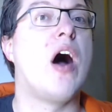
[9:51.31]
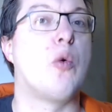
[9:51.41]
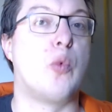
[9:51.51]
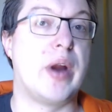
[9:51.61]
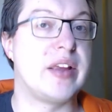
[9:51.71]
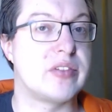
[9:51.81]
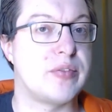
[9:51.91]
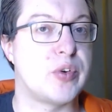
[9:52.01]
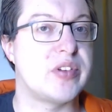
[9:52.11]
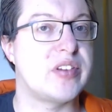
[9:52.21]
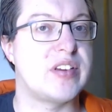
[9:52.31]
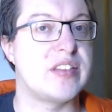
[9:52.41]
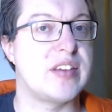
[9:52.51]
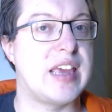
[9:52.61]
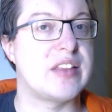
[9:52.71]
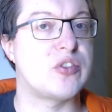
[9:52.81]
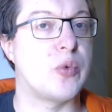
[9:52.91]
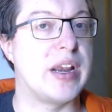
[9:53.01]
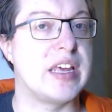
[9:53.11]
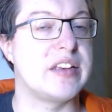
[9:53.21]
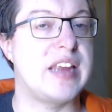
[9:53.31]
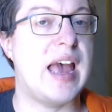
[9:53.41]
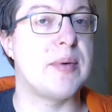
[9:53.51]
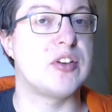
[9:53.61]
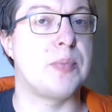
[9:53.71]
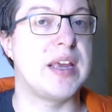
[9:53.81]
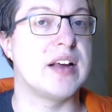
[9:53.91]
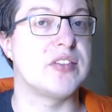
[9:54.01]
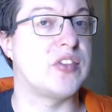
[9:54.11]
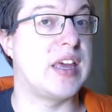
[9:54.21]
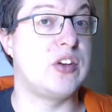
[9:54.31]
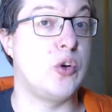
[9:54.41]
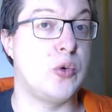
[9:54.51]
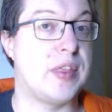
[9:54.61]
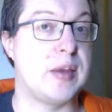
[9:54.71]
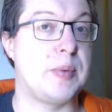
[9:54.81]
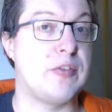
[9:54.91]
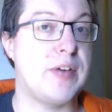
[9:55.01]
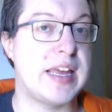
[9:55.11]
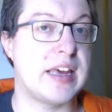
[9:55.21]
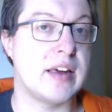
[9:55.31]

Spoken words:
rings of resistance against radiant damage because they knew who they'd be fighting.